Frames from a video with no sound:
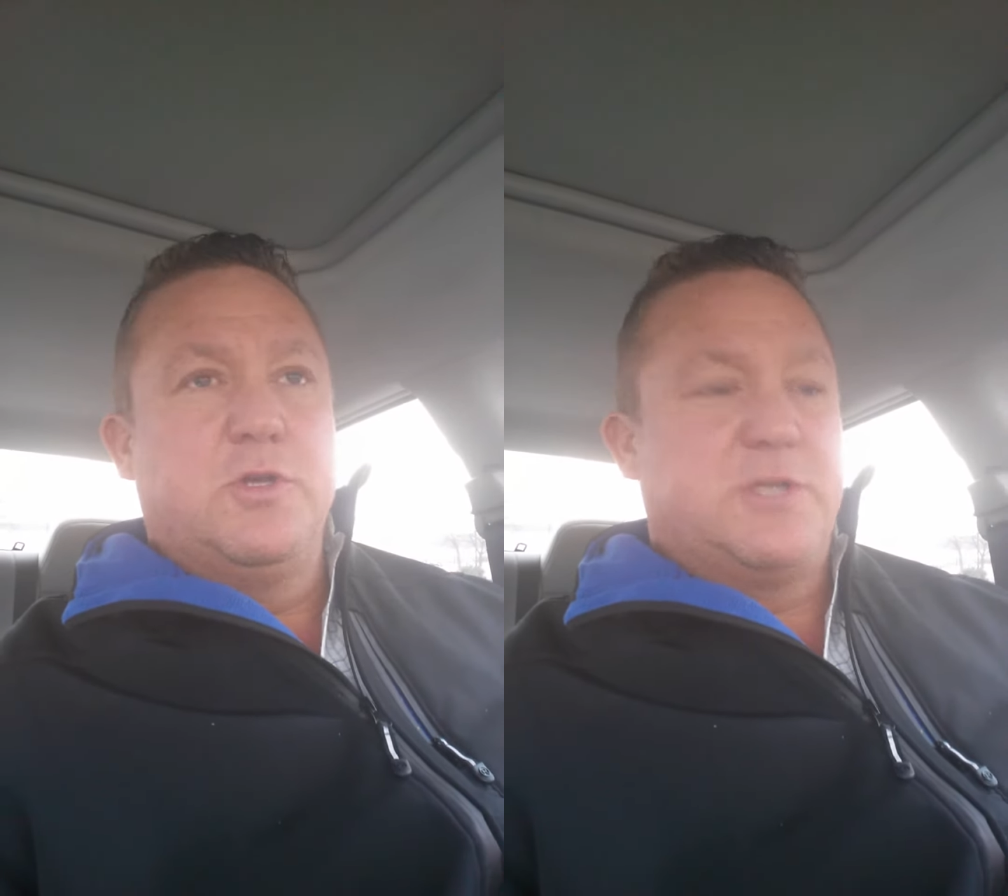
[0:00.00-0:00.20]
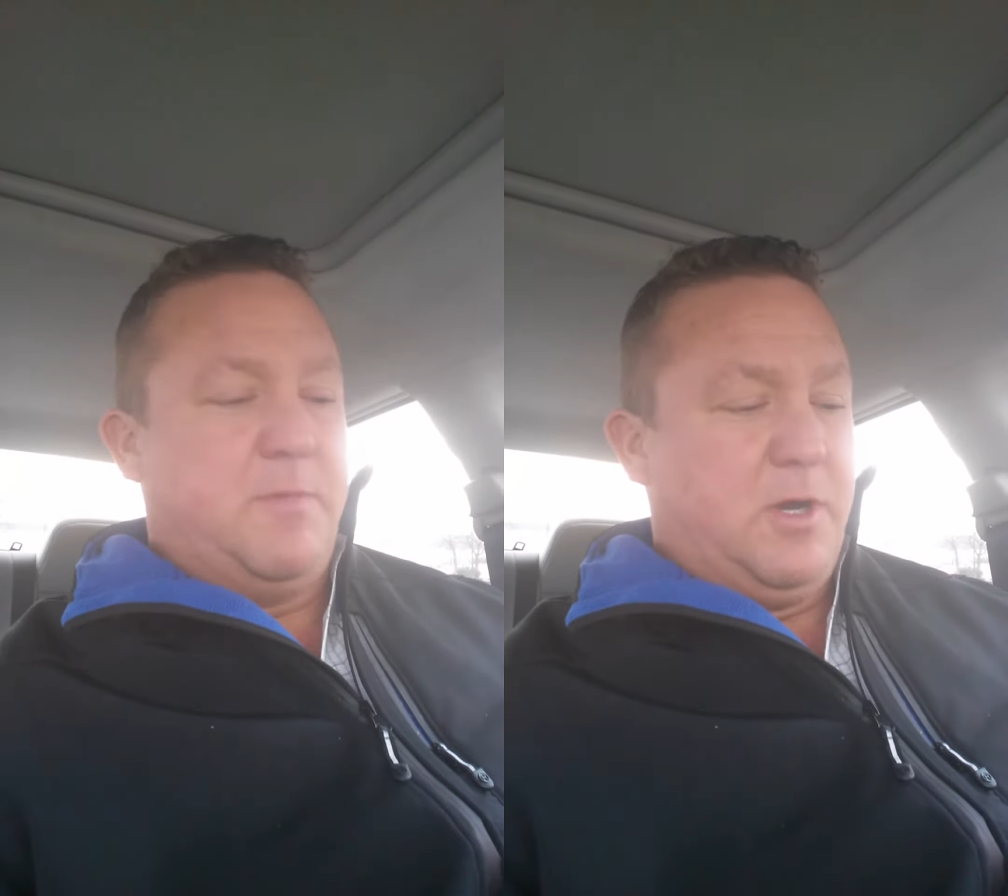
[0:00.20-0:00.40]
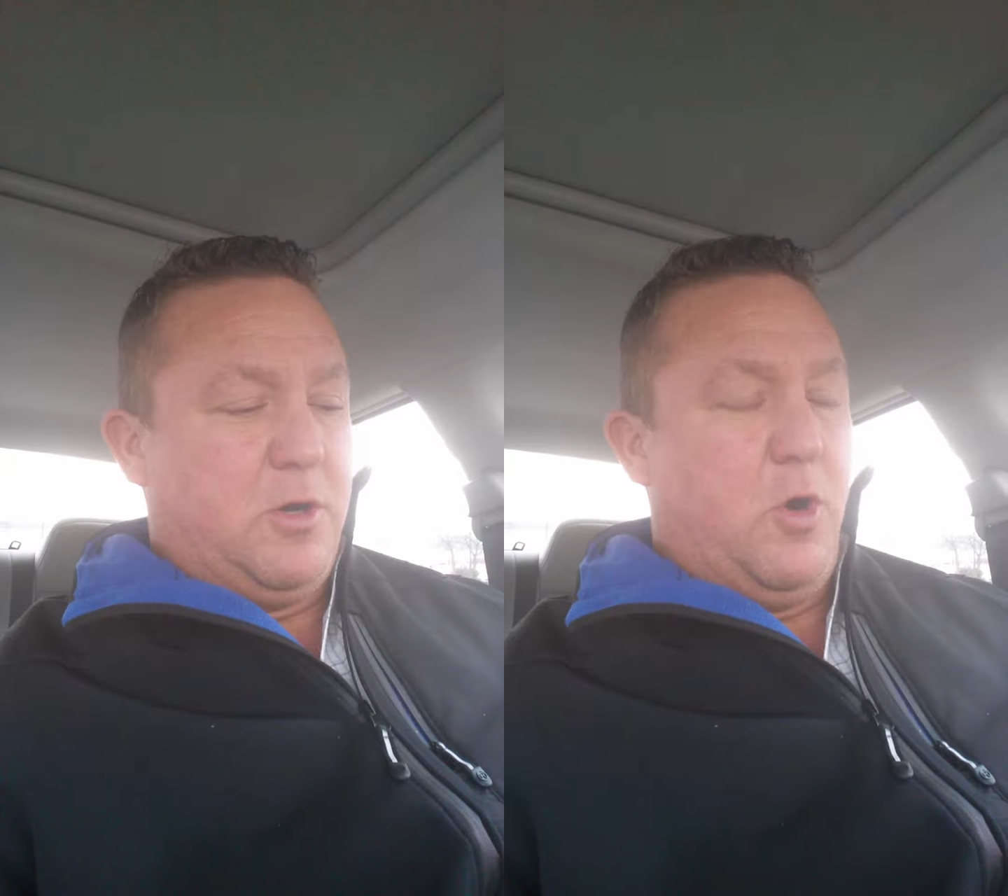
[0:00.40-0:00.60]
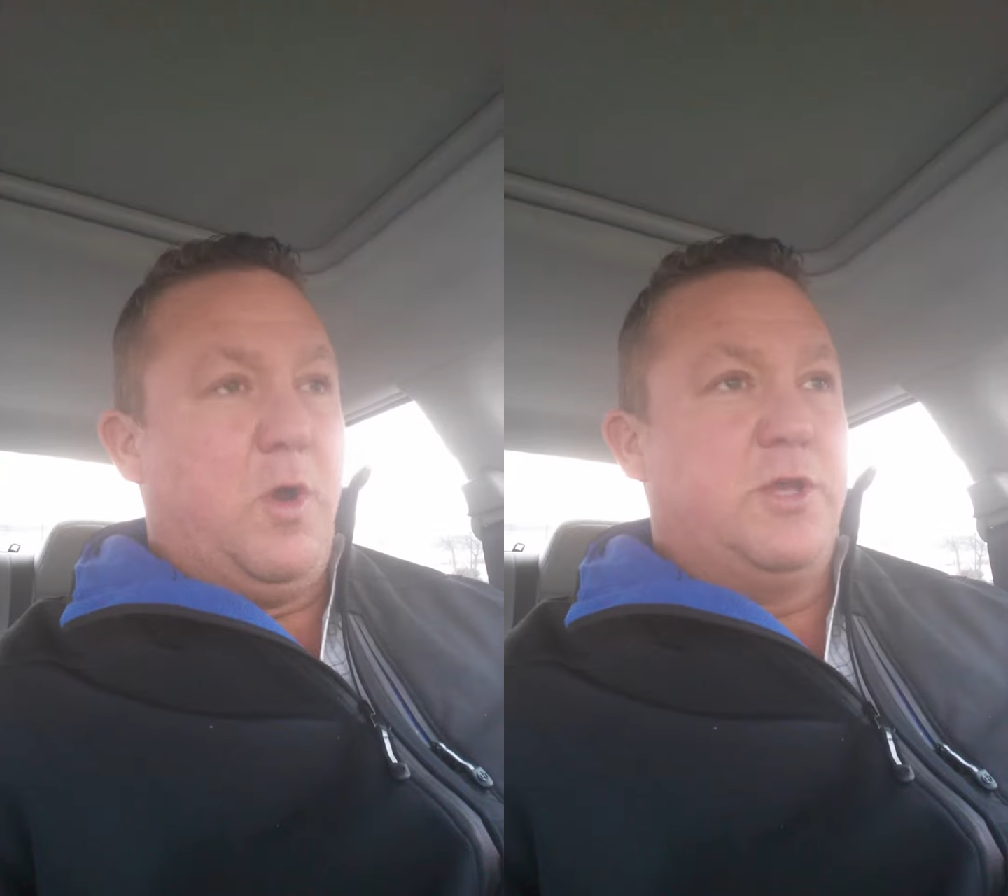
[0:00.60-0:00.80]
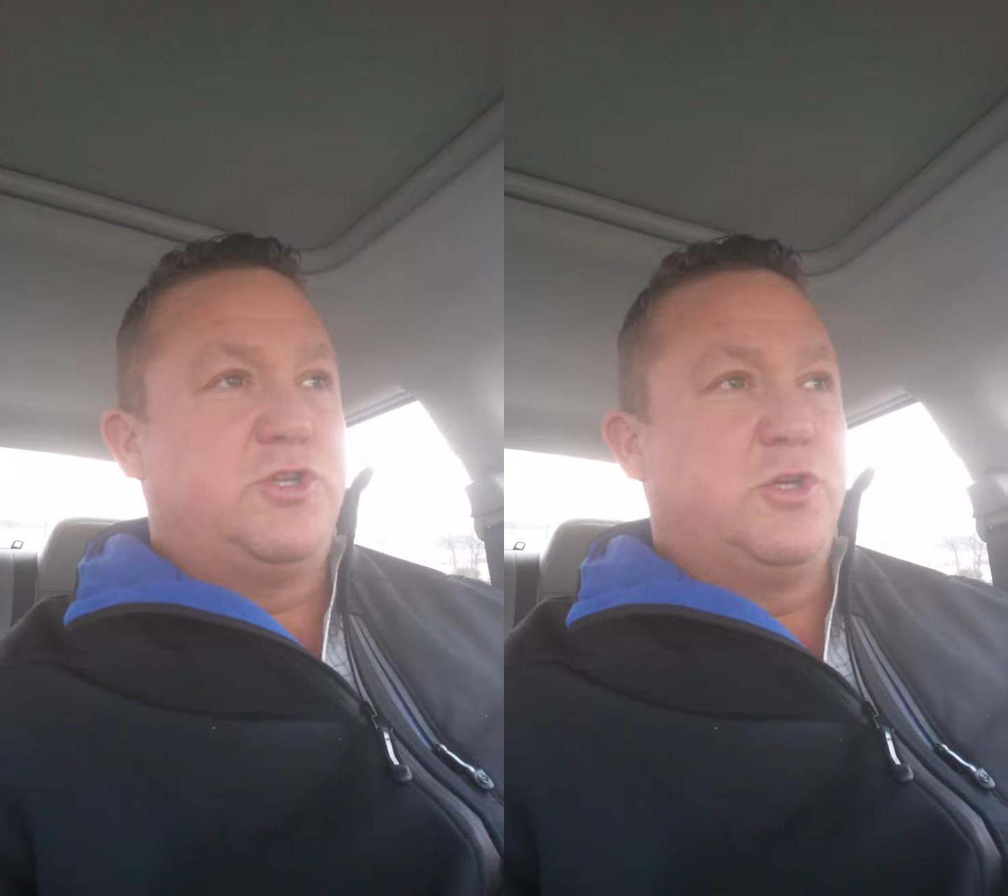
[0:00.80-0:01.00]
is I'm going to
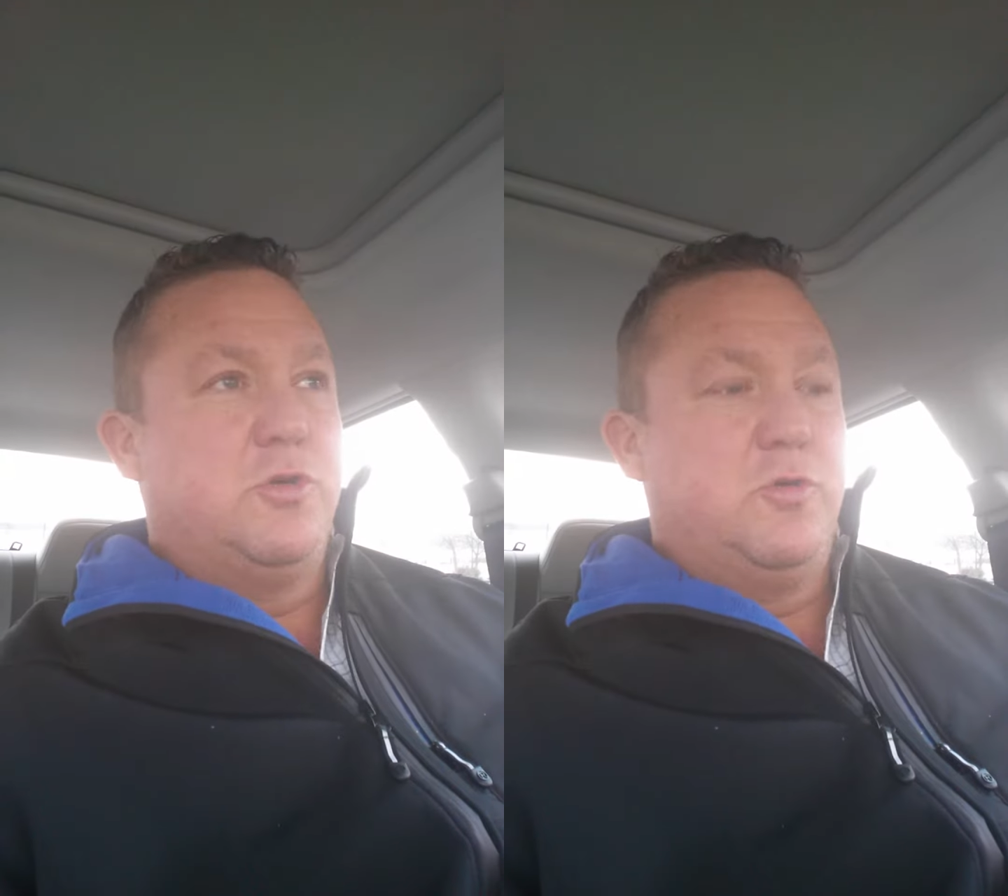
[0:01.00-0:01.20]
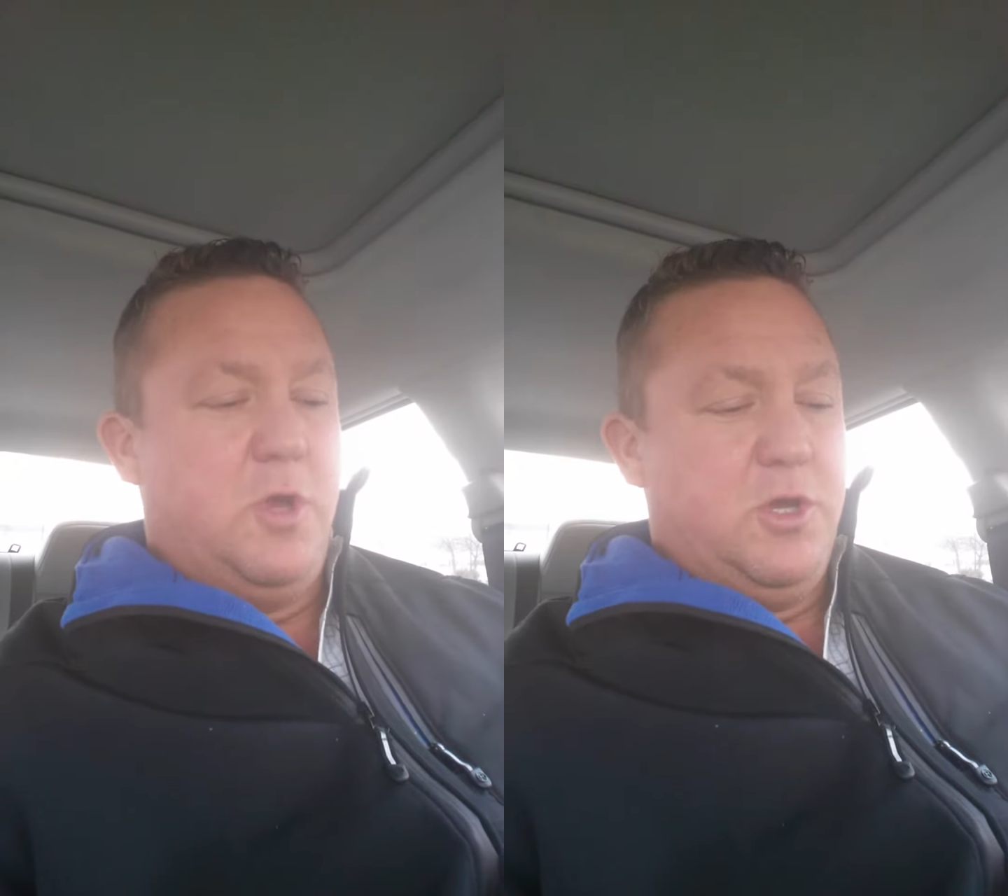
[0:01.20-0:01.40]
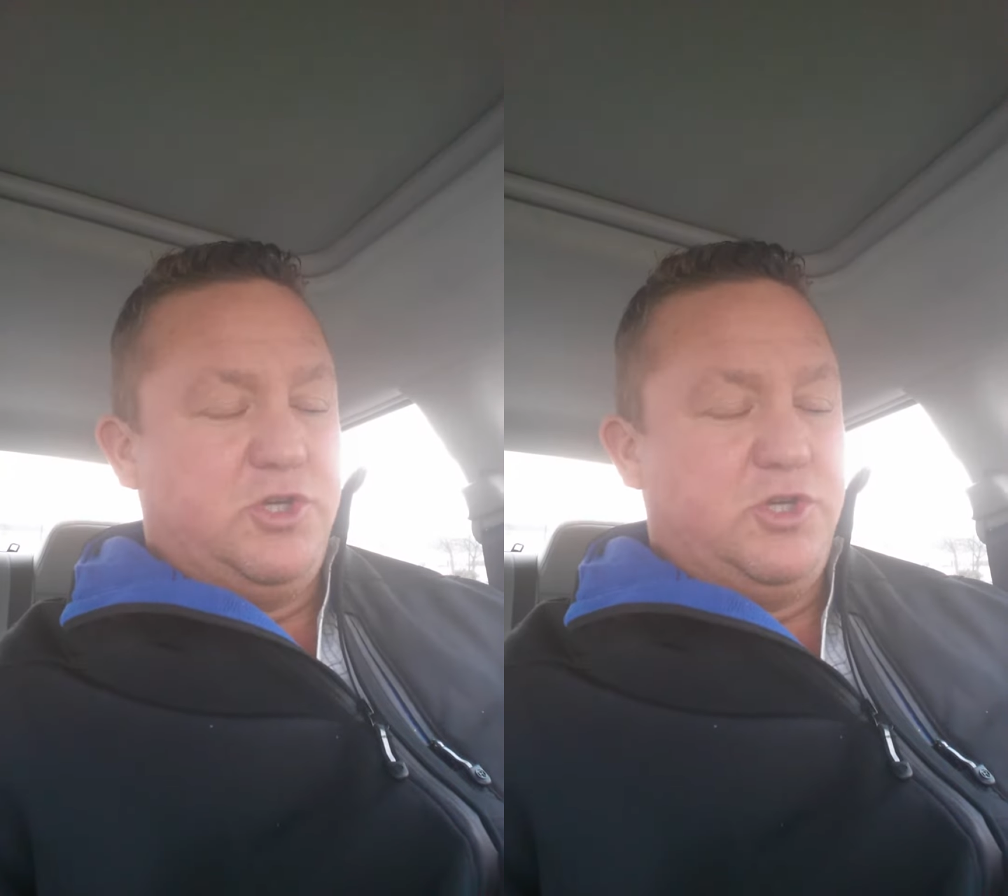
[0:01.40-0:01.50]
go into,